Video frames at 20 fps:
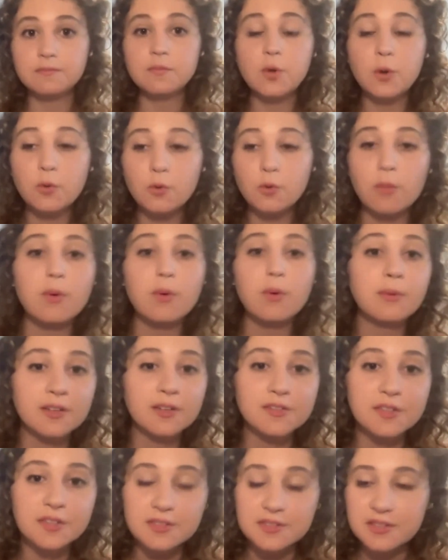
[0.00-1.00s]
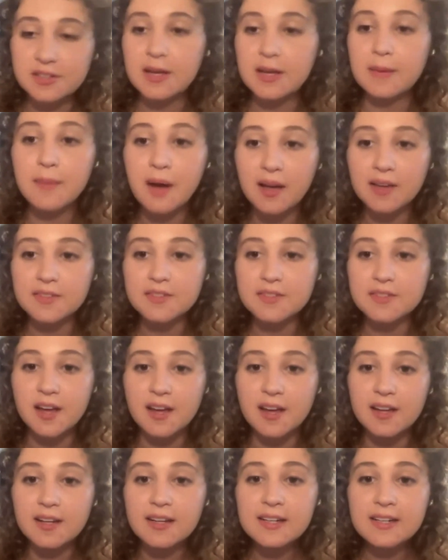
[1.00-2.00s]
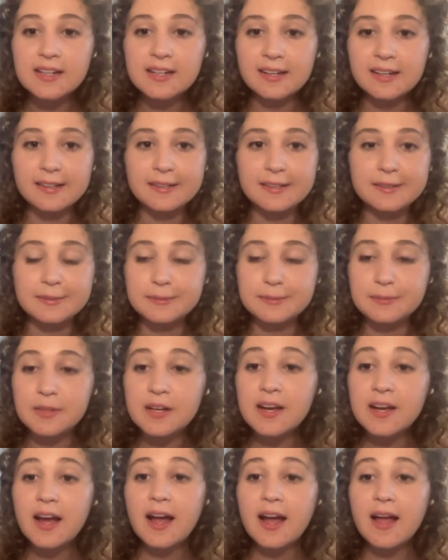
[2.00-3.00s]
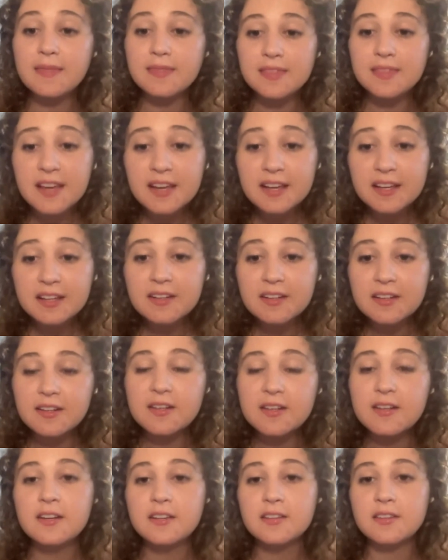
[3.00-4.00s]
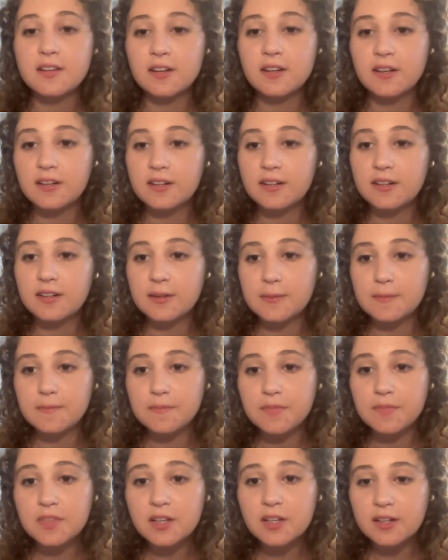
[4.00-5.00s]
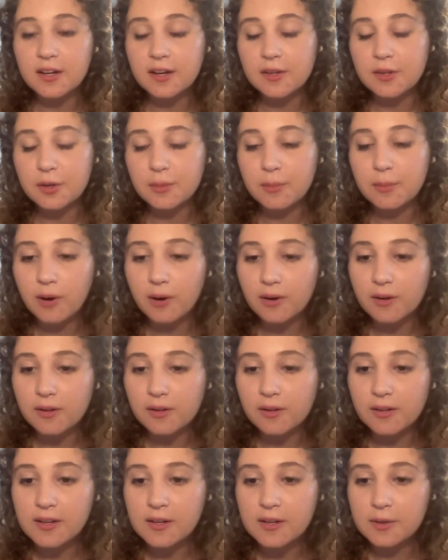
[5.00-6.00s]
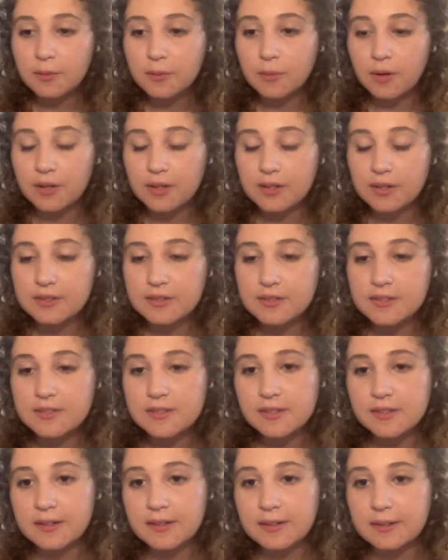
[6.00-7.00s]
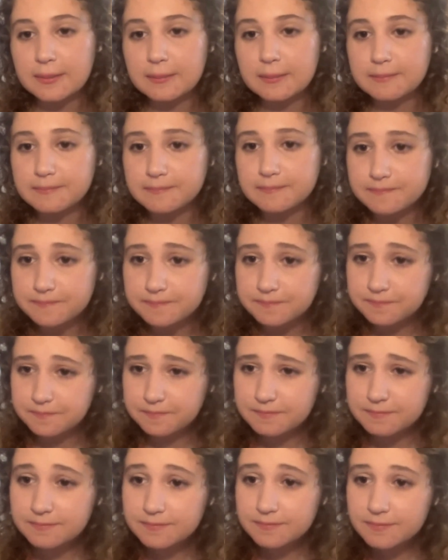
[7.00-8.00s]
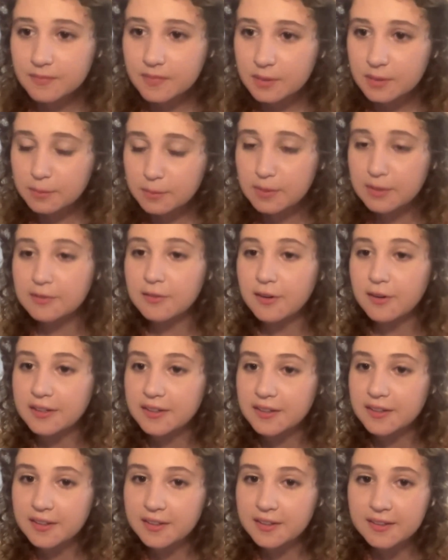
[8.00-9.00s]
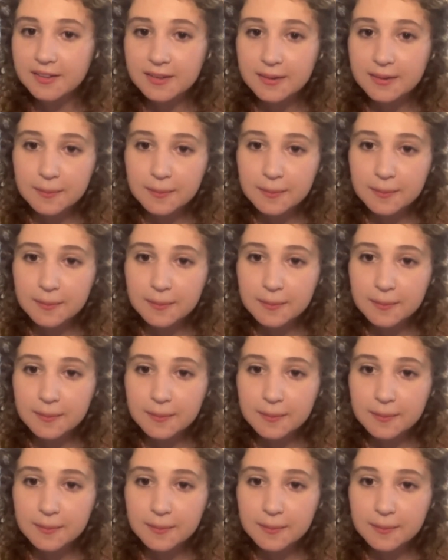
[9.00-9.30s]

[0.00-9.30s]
your normal process to get past that. And then the other part was, let me find it.